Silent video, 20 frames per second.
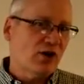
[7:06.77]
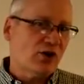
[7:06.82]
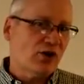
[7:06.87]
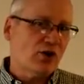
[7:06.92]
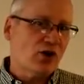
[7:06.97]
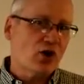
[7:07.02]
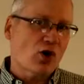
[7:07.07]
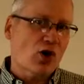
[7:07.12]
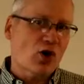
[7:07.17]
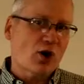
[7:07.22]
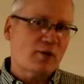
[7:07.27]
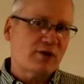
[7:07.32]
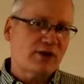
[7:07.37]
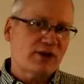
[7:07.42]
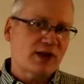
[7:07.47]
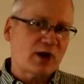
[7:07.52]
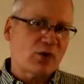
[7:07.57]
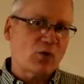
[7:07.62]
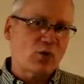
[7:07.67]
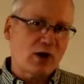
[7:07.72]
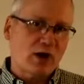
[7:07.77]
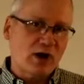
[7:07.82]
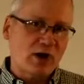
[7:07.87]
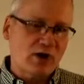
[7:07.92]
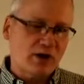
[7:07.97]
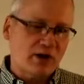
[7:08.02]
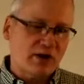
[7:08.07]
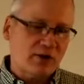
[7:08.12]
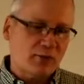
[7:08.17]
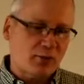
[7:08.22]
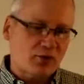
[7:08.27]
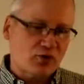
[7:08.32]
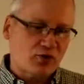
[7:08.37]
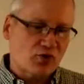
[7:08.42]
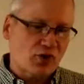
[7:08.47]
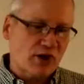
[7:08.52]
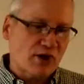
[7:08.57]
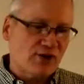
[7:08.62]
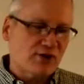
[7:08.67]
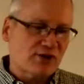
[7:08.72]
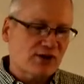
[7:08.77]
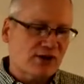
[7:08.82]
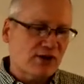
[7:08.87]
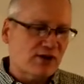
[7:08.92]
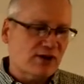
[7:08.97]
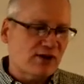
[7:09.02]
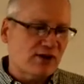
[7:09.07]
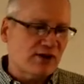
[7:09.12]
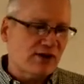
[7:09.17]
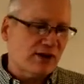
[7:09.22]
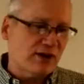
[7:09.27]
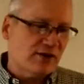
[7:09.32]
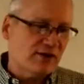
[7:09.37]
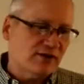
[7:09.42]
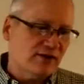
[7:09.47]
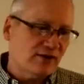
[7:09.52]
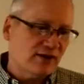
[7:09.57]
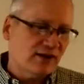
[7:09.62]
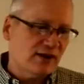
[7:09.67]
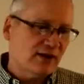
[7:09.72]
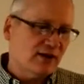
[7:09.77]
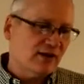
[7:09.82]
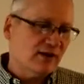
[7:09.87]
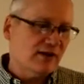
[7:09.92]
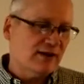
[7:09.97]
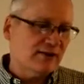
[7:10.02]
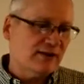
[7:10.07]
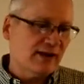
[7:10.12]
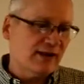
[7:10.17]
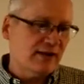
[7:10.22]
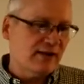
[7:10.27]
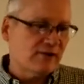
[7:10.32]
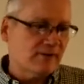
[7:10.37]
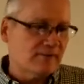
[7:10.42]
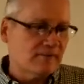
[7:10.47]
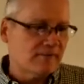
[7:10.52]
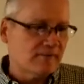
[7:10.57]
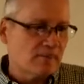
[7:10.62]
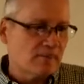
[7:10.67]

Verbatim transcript: the garb that they wear, and the portrayals here in, in, in uh, Daniel